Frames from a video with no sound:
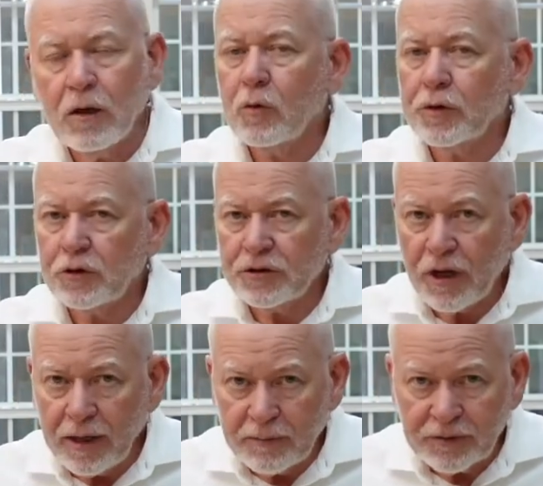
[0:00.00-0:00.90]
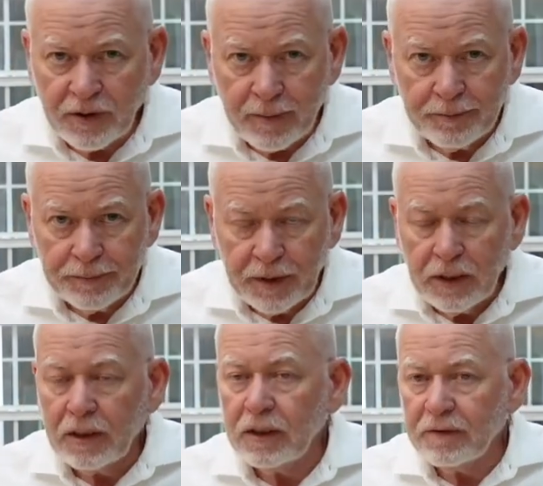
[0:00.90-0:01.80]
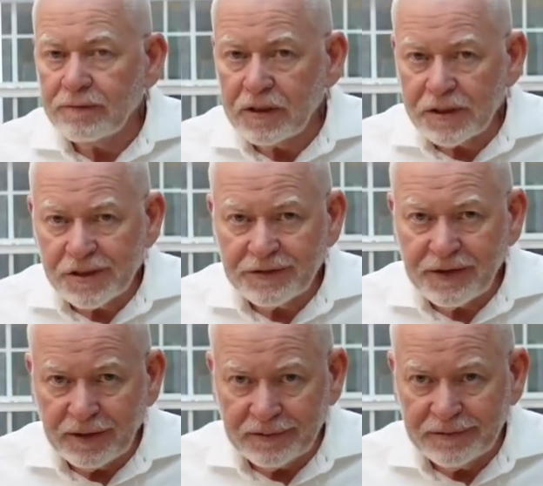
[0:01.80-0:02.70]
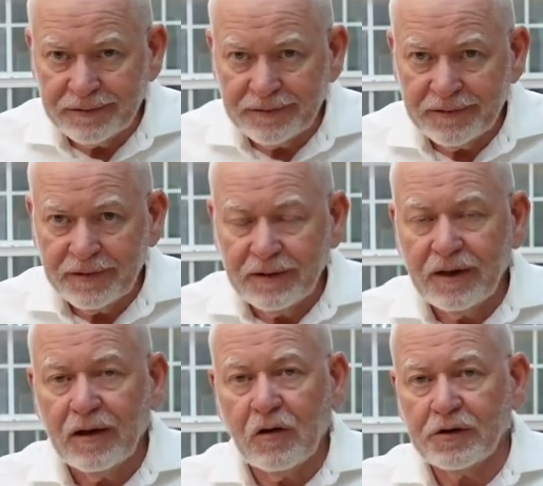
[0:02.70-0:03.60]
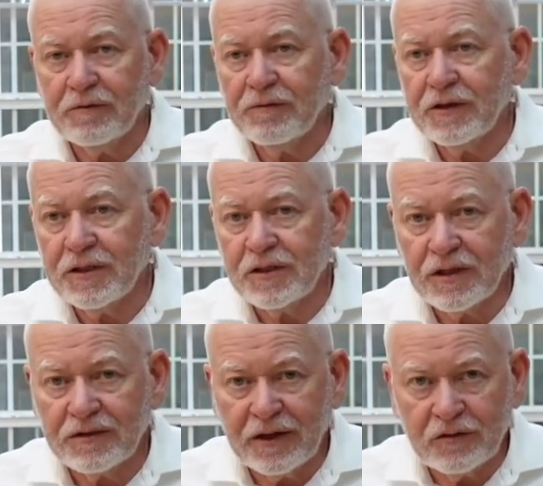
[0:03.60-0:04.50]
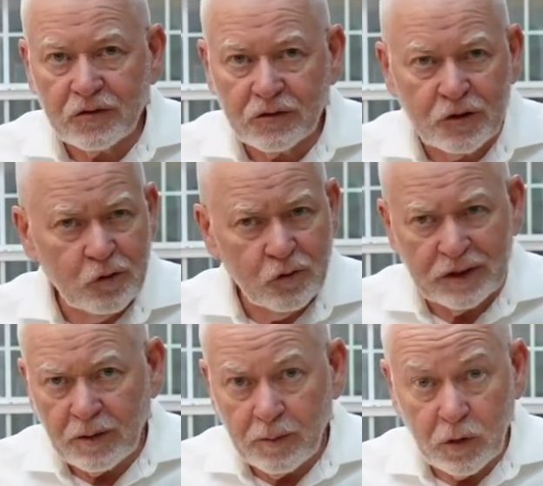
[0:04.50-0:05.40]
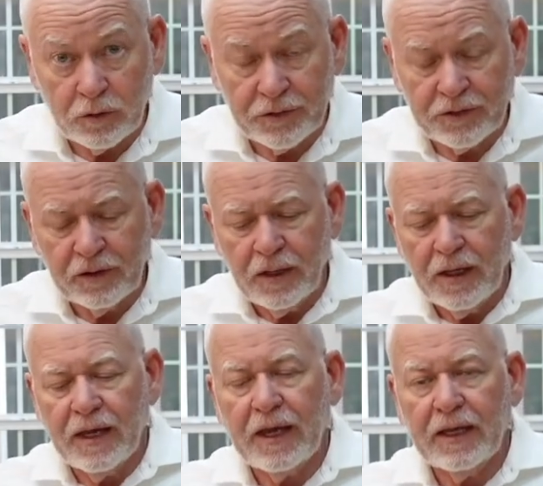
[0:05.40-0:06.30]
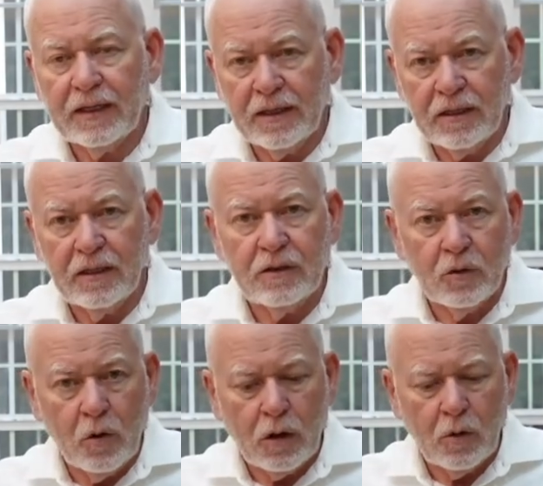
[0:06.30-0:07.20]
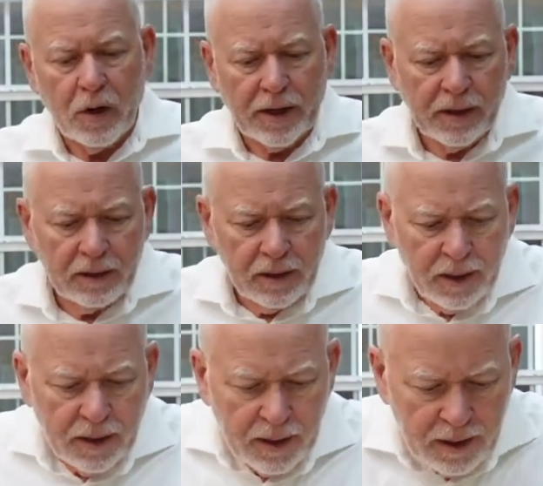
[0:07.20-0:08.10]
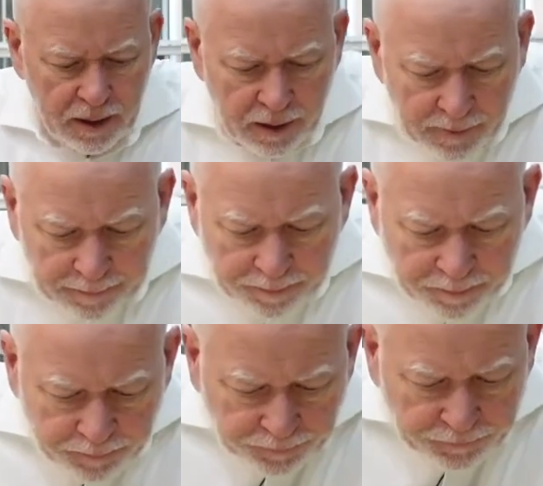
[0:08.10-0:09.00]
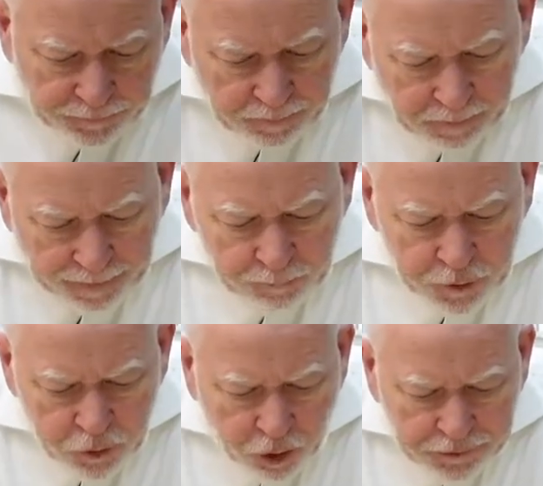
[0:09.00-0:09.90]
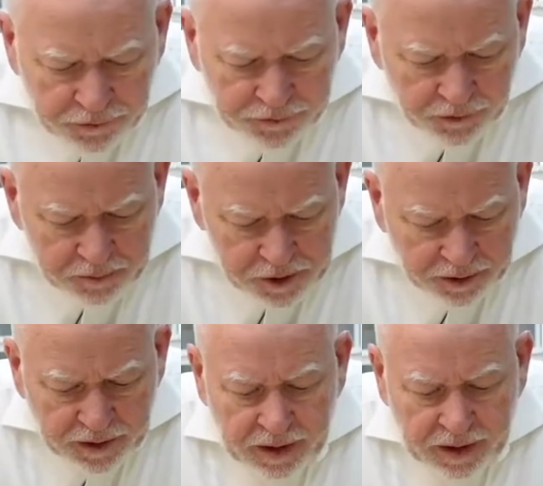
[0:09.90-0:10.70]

When your time is up, you finish a sentence, or you finish a sentence or two at the most, and then you walk away. But talk to the subject.